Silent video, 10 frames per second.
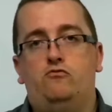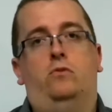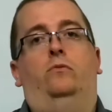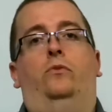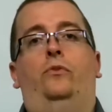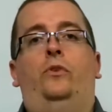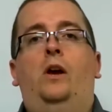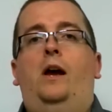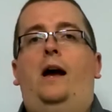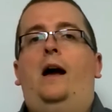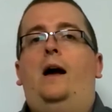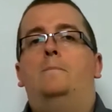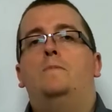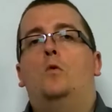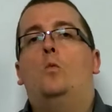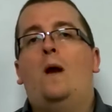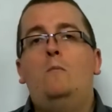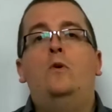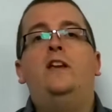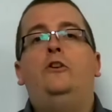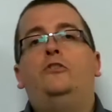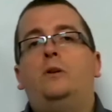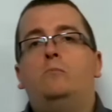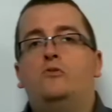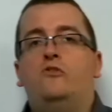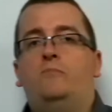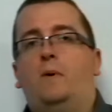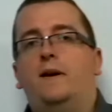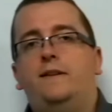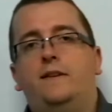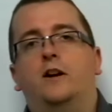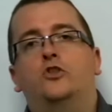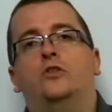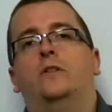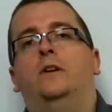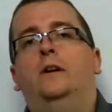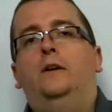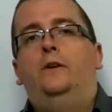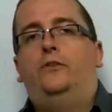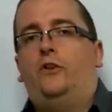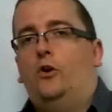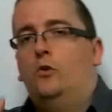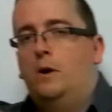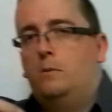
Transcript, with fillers: rules um, when we're using proof by induction. So